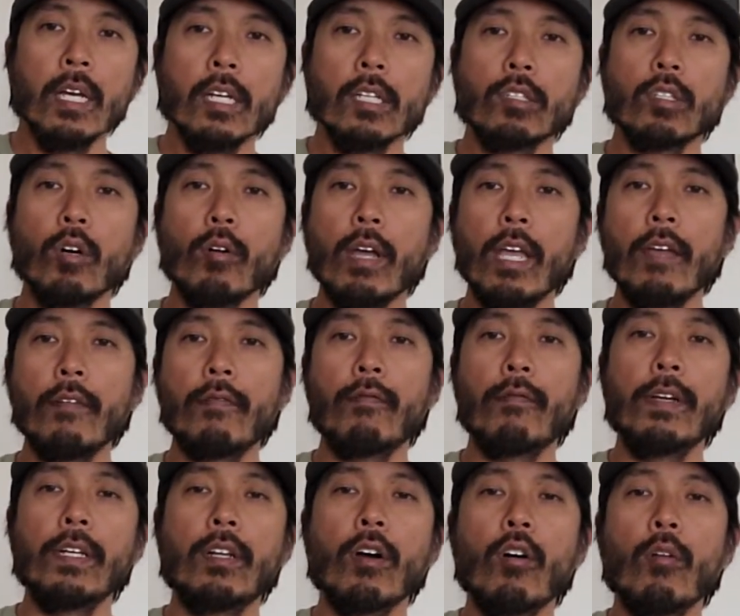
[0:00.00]
So if
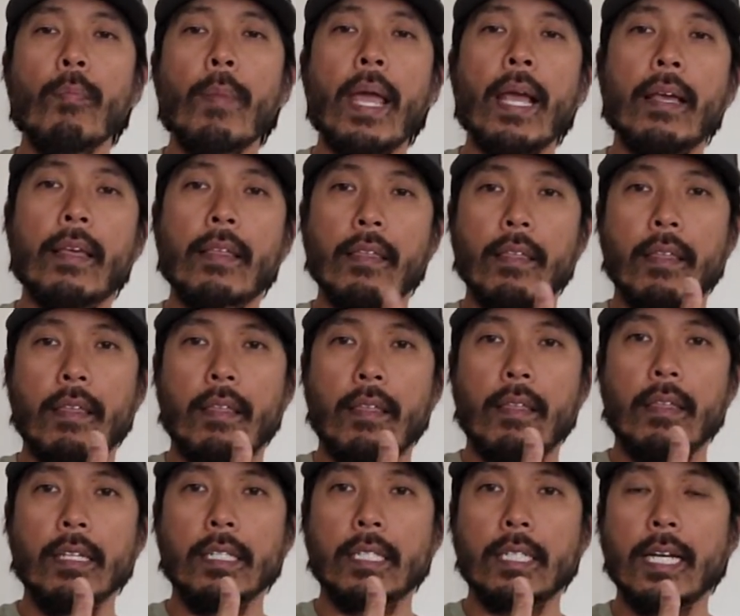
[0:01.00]
we don't make
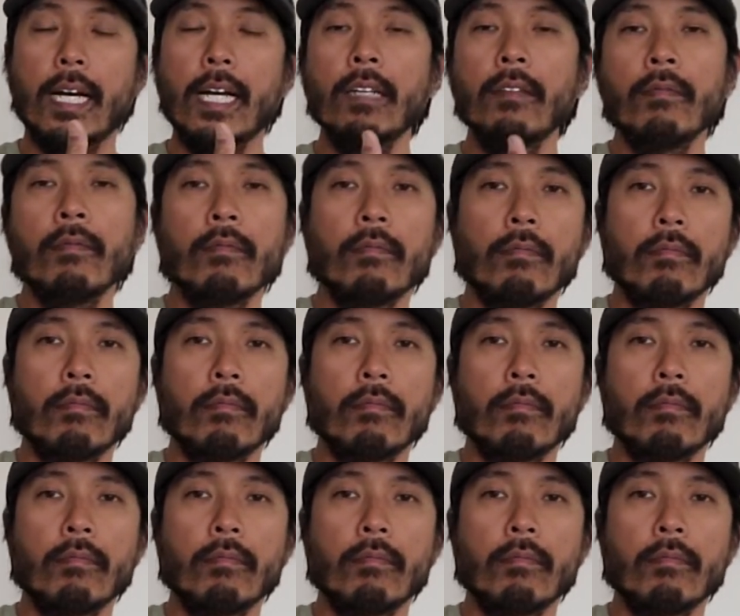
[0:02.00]
this gun